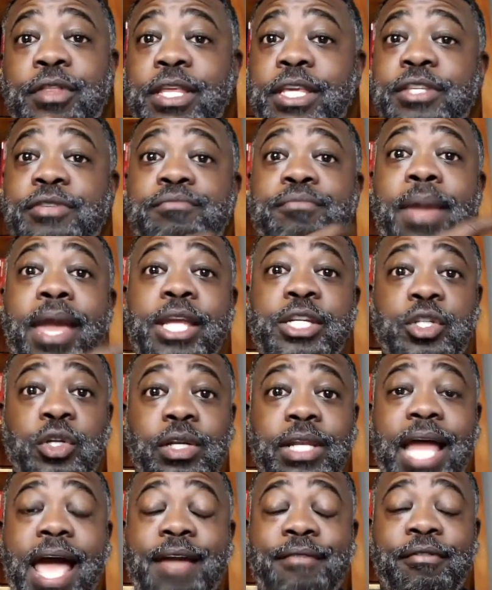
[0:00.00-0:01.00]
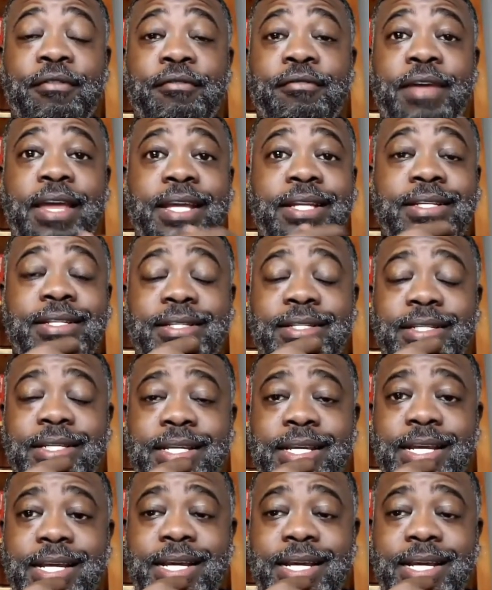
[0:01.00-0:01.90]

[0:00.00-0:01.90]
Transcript: these major life events.